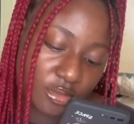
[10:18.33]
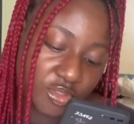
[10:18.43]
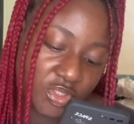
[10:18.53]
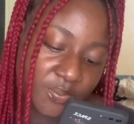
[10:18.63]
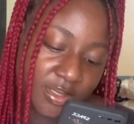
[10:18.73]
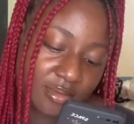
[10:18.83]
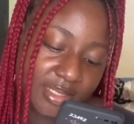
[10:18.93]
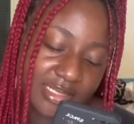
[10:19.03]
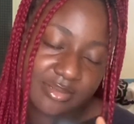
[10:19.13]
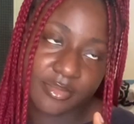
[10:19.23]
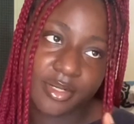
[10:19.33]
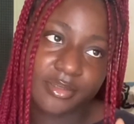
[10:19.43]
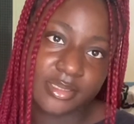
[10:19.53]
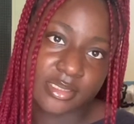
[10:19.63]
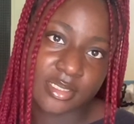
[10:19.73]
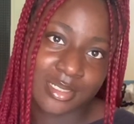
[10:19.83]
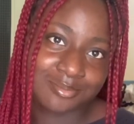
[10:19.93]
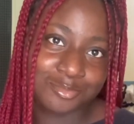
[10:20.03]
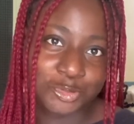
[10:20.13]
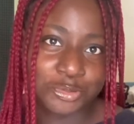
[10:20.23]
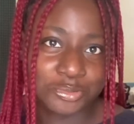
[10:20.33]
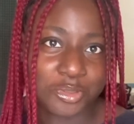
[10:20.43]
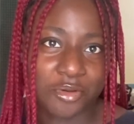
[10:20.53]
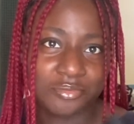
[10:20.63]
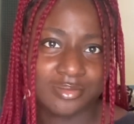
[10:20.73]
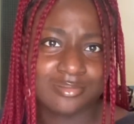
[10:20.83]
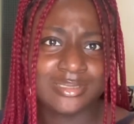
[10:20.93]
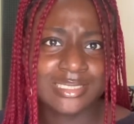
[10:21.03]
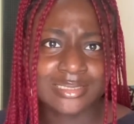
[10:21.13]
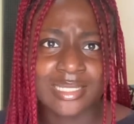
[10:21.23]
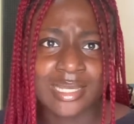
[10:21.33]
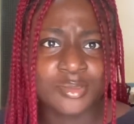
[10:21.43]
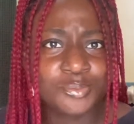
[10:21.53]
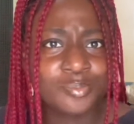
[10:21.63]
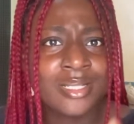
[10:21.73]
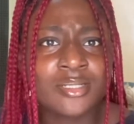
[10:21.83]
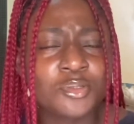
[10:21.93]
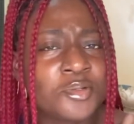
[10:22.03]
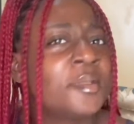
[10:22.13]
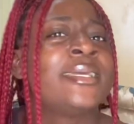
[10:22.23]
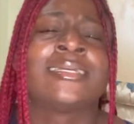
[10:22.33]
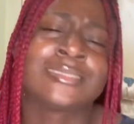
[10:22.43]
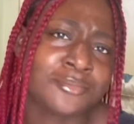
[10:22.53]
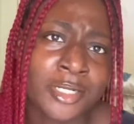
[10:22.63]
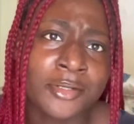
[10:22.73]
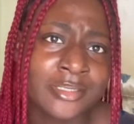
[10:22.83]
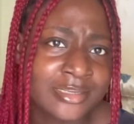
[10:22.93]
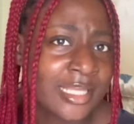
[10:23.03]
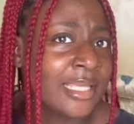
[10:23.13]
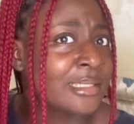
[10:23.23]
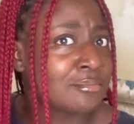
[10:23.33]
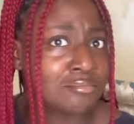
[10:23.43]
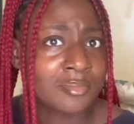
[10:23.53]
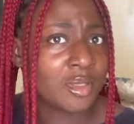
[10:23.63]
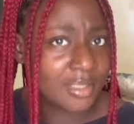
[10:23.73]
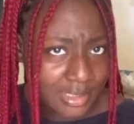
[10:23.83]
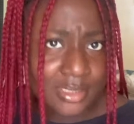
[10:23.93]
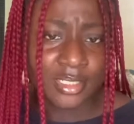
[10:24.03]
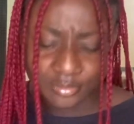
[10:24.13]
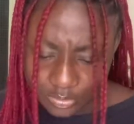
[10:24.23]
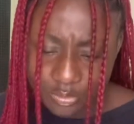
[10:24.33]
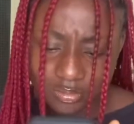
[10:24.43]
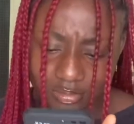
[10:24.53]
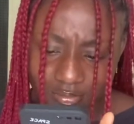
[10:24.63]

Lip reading: Do you plan on getting married? Yes, I do. Yes, I plan on getting married. Like, yes, I do.